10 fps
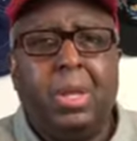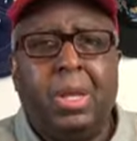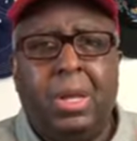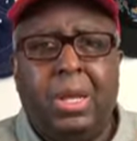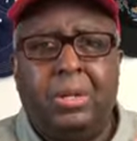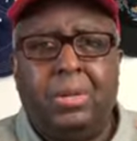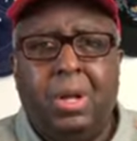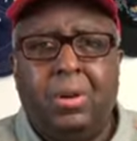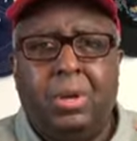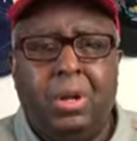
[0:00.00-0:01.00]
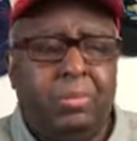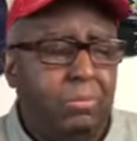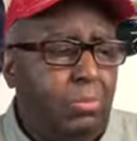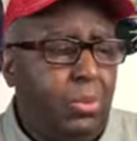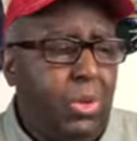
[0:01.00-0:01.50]
and
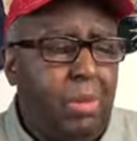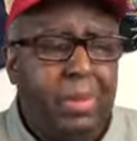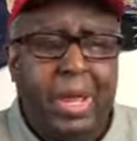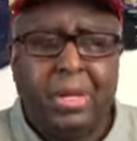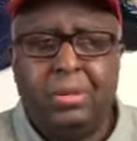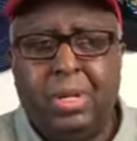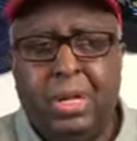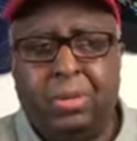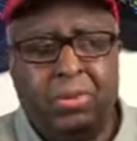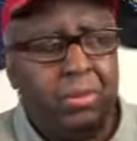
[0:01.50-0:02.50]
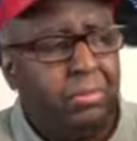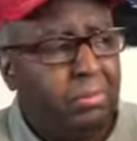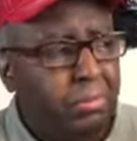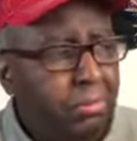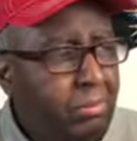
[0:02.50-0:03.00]
we'll come back. I have a
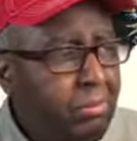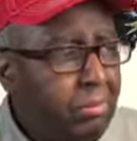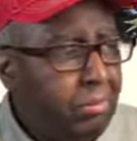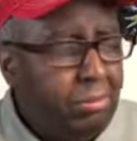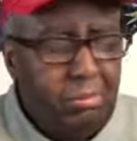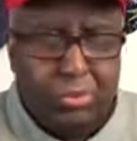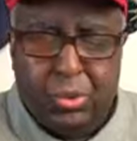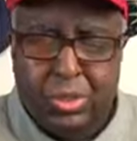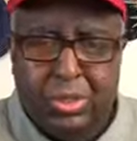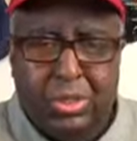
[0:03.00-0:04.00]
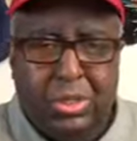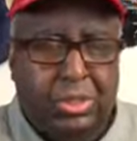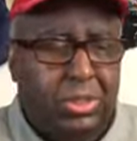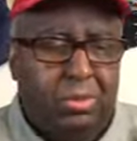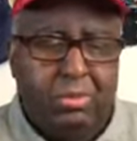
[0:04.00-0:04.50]
drink
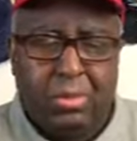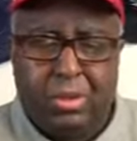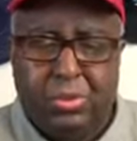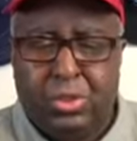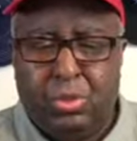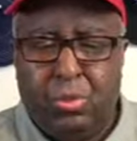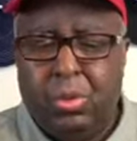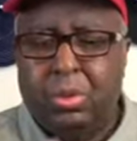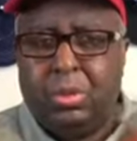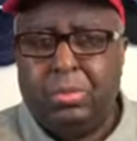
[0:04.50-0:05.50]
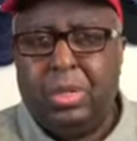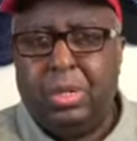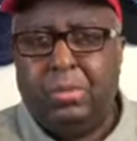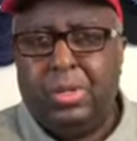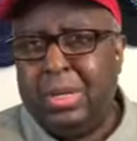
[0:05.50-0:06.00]
suggestion. I'll smoke a little bit
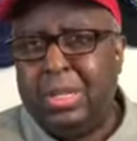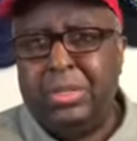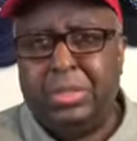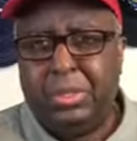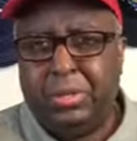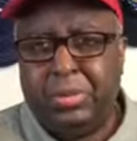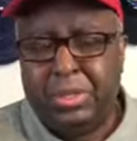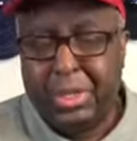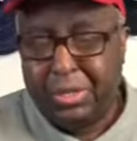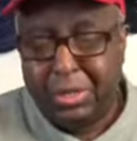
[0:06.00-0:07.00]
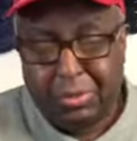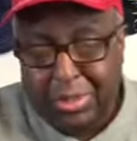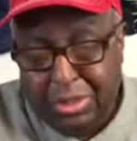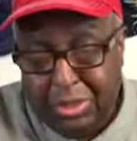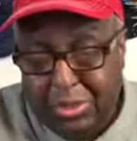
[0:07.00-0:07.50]
of it, and I'll let you know if it changes, which I
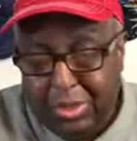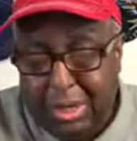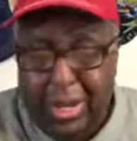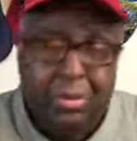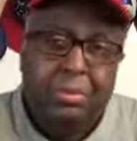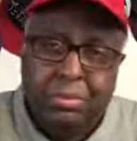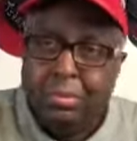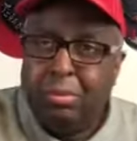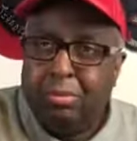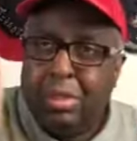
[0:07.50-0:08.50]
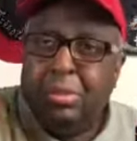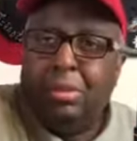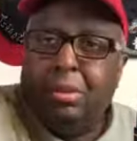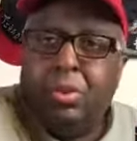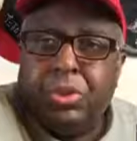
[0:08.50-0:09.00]
seriously doubt. But
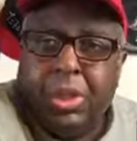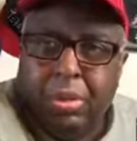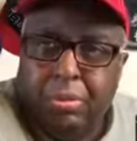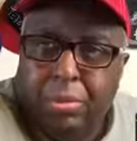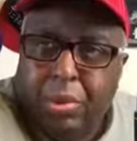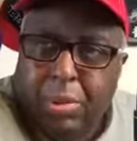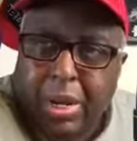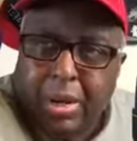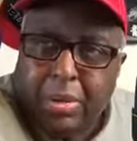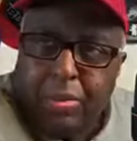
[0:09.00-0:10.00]
we'll see. Be right back.